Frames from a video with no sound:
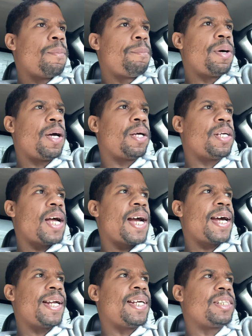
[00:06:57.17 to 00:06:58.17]
but I
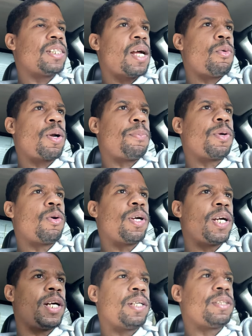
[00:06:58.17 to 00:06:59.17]
got an engine I want to put on
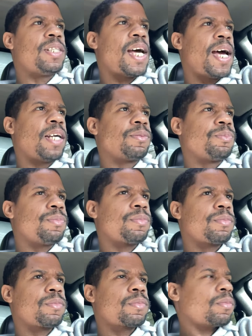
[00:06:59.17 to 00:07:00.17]
here that
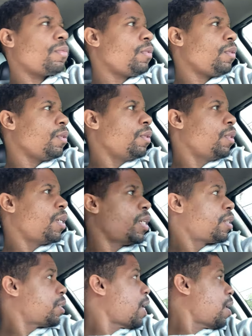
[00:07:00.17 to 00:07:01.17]

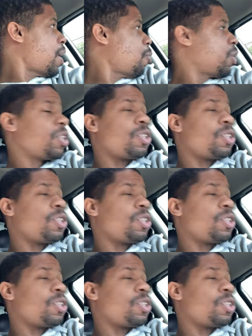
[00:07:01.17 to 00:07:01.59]
it's, I want to